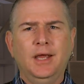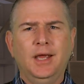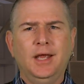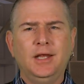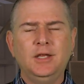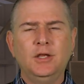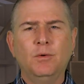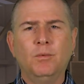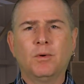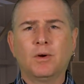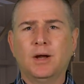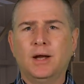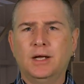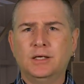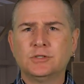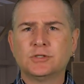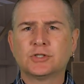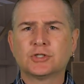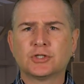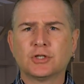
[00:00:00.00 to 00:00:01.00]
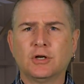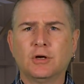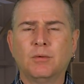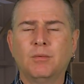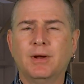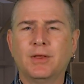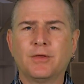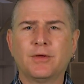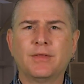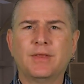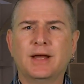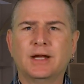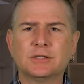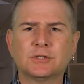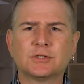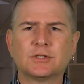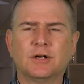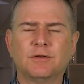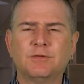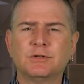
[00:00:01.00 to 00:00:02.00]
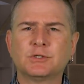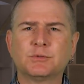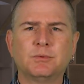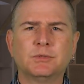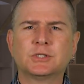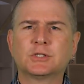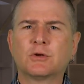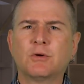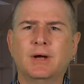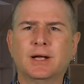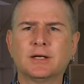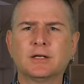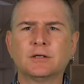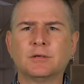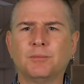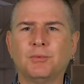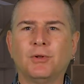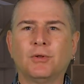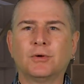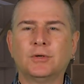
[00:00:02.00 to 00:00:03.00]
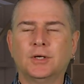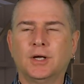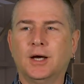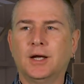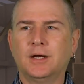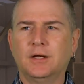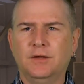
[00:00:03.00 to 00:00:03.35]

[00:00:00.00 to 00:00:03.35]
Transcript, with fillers: and you were unsure whether that service was creditable or not,